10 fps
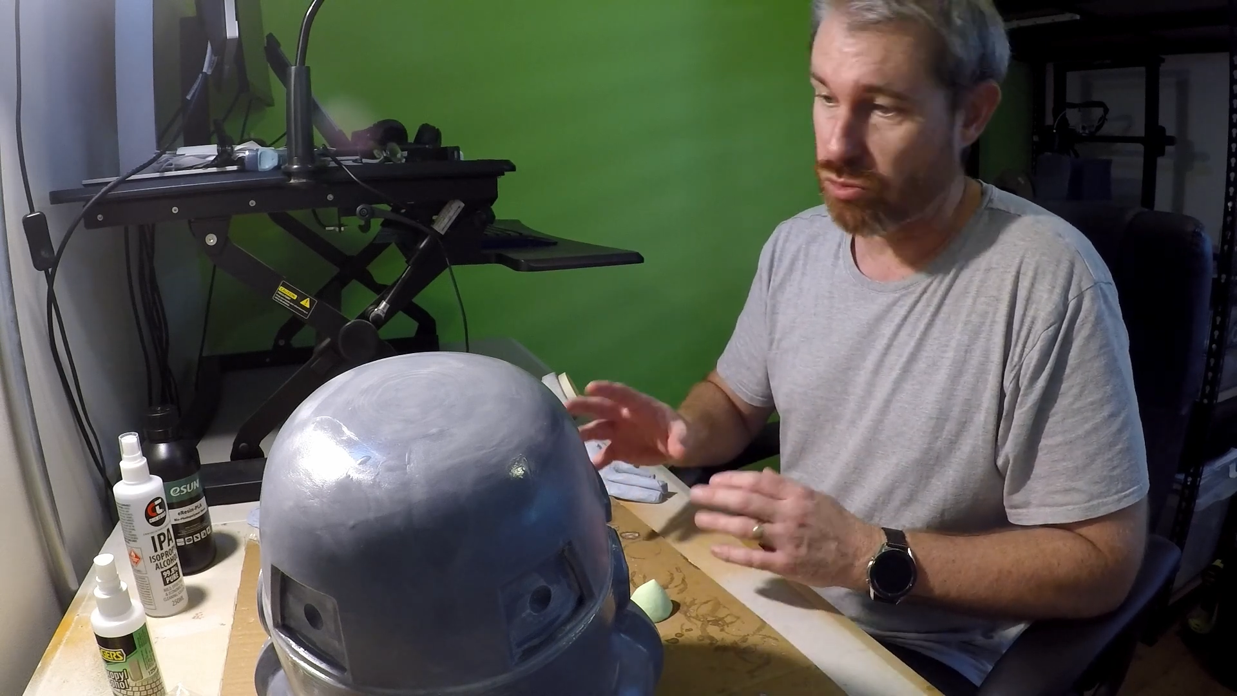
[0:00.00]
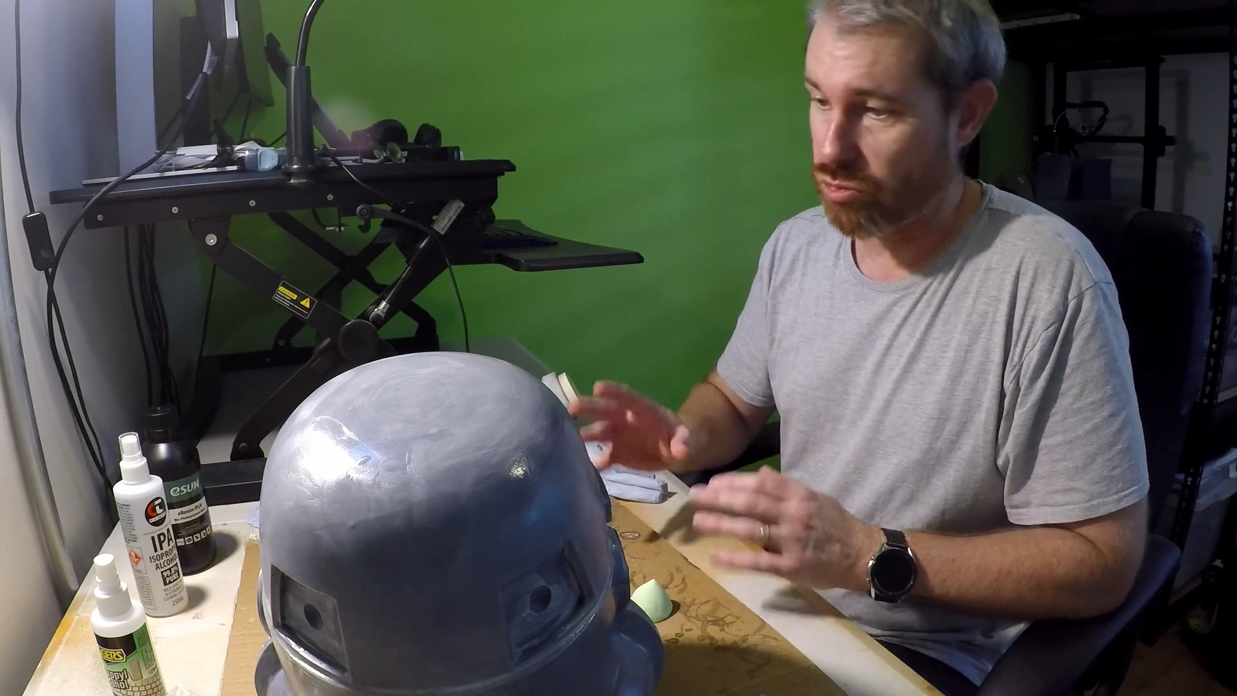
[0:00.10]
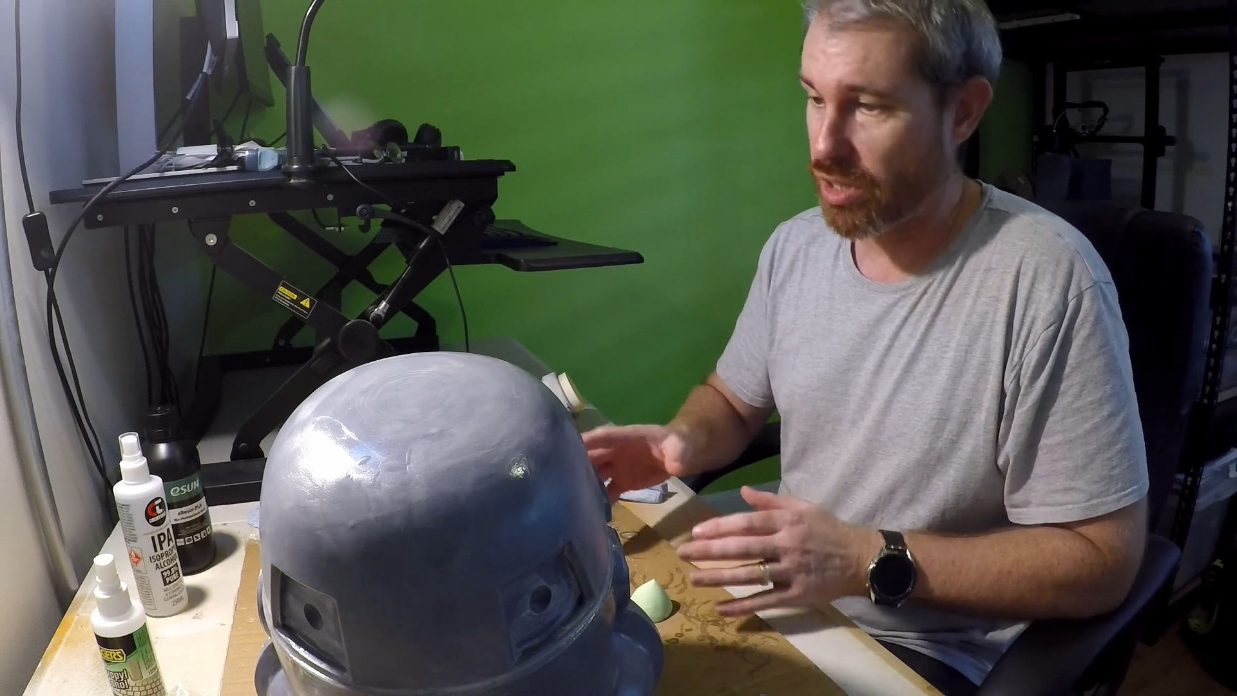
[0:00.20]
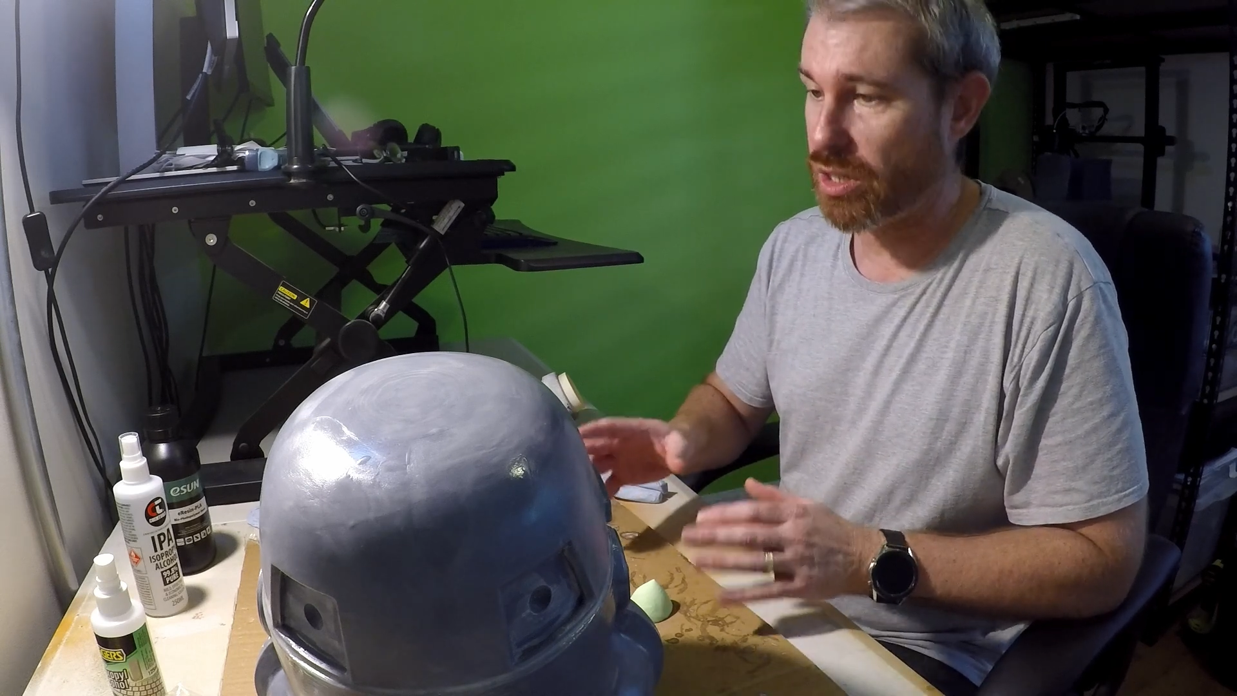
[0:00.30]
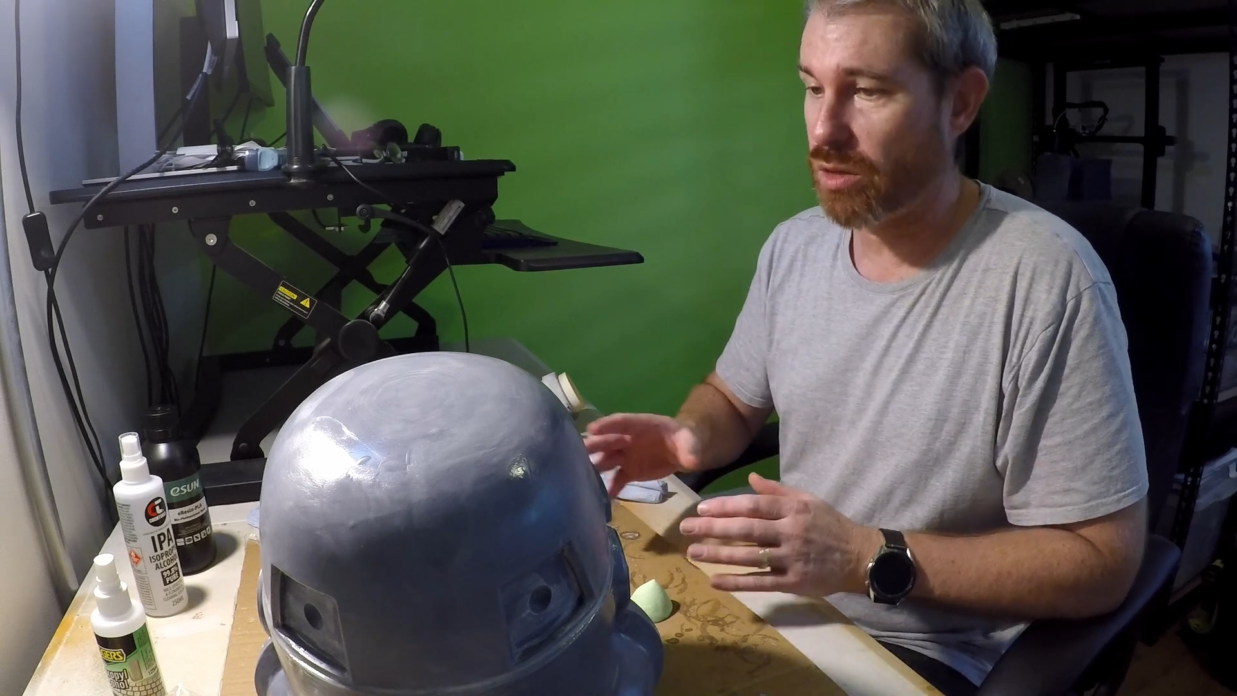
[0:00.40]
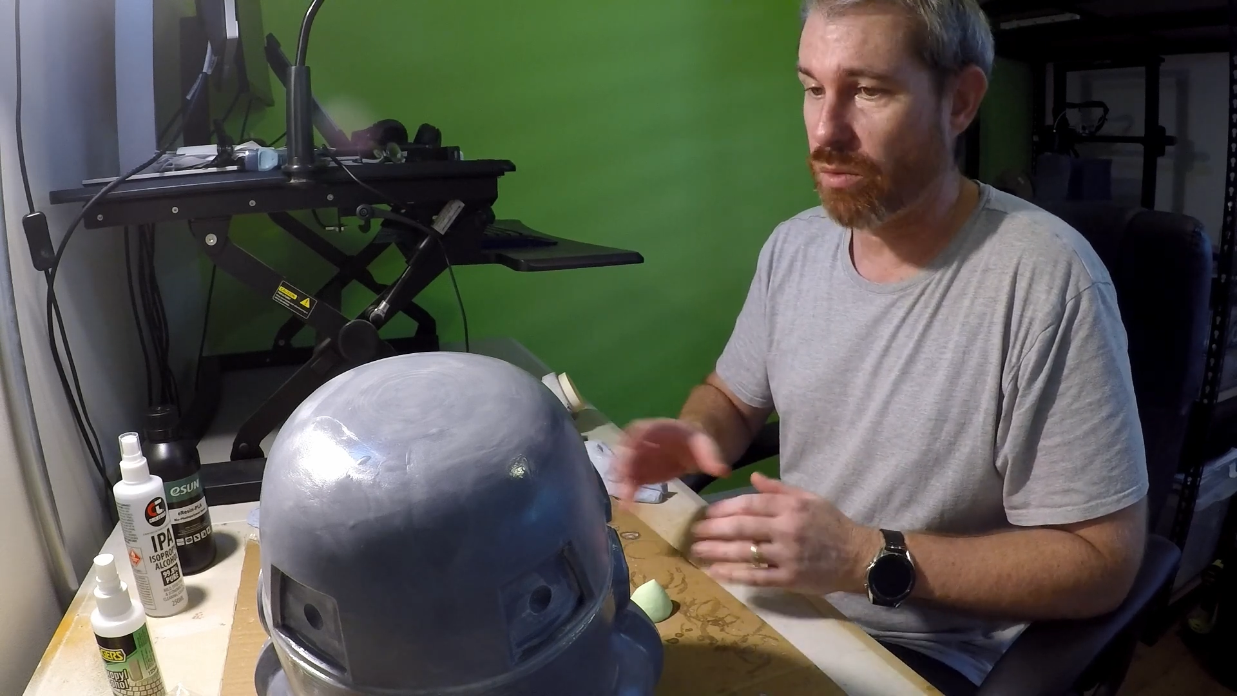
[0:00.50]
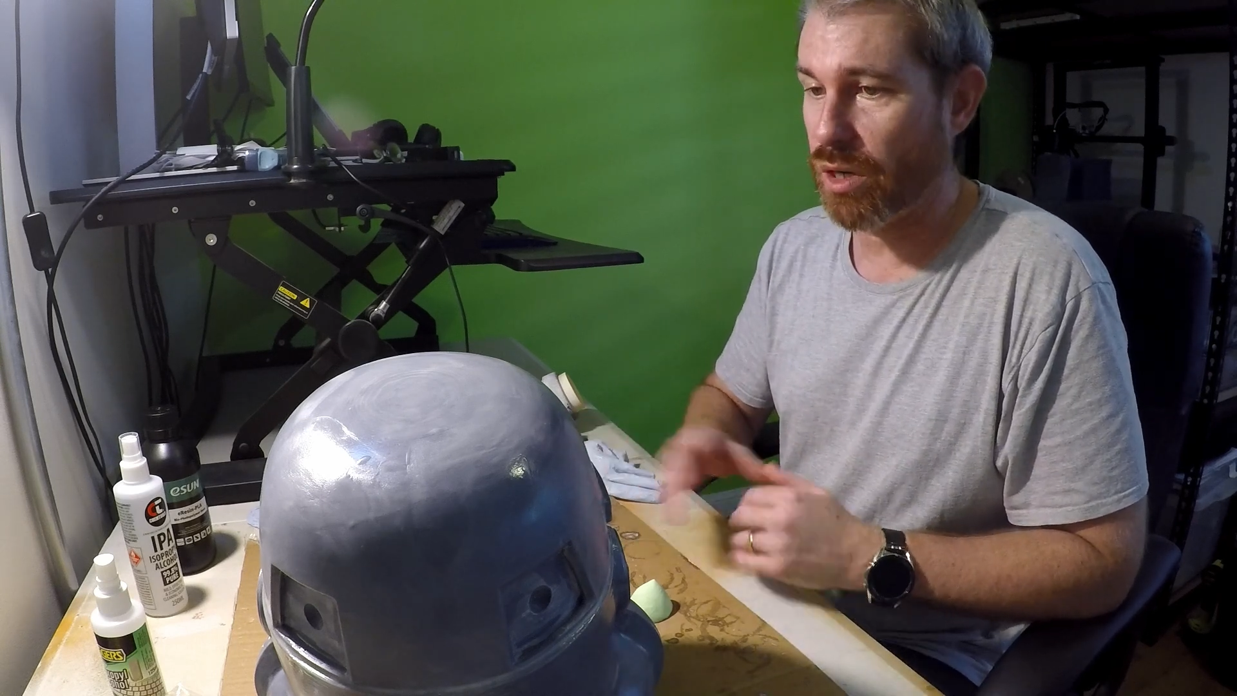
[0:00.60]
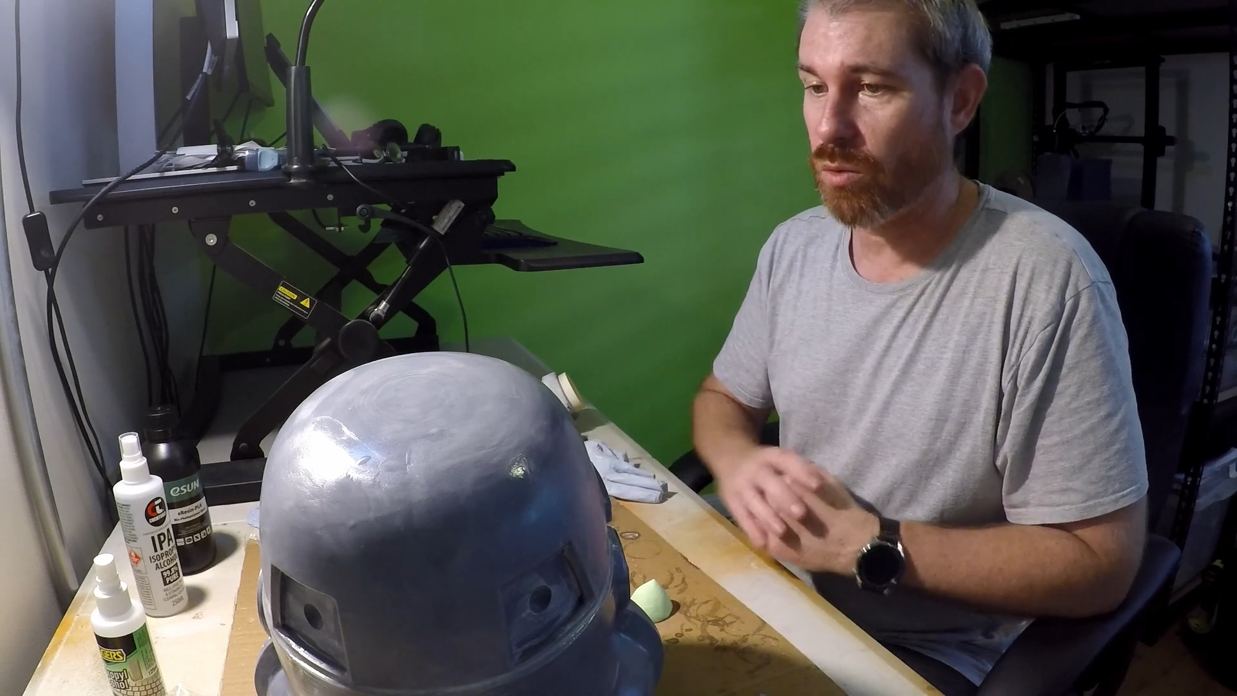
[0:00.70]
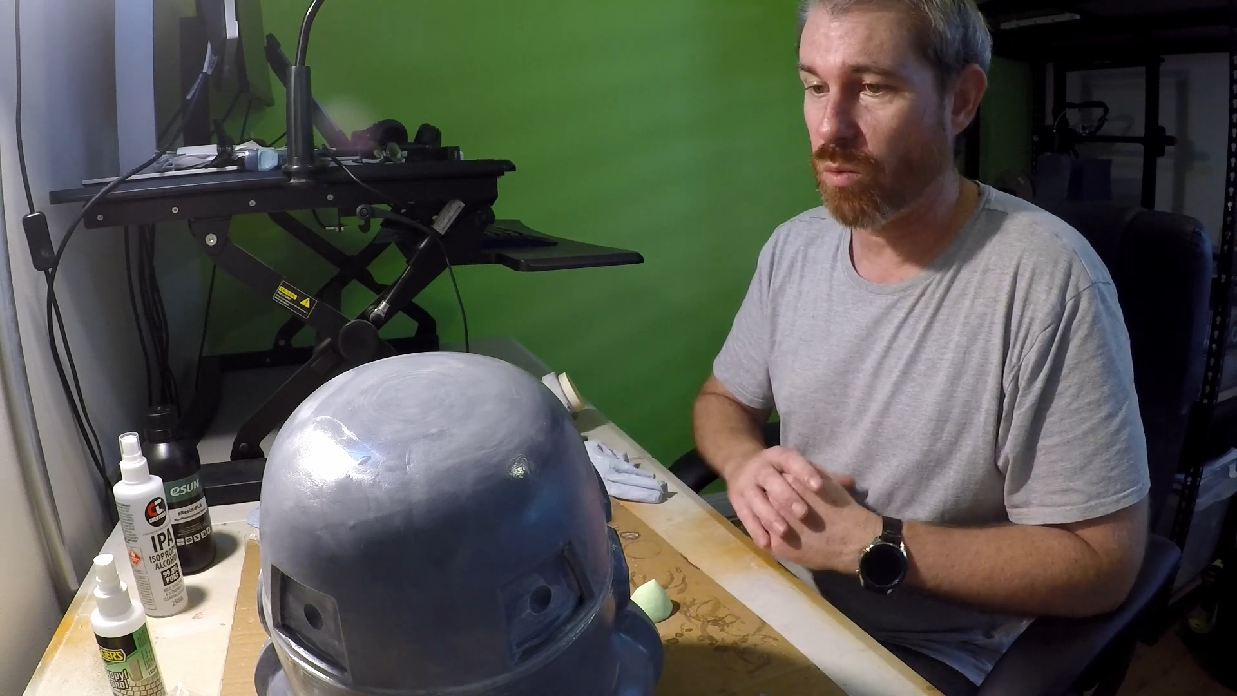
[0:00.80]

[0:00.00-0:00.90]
really well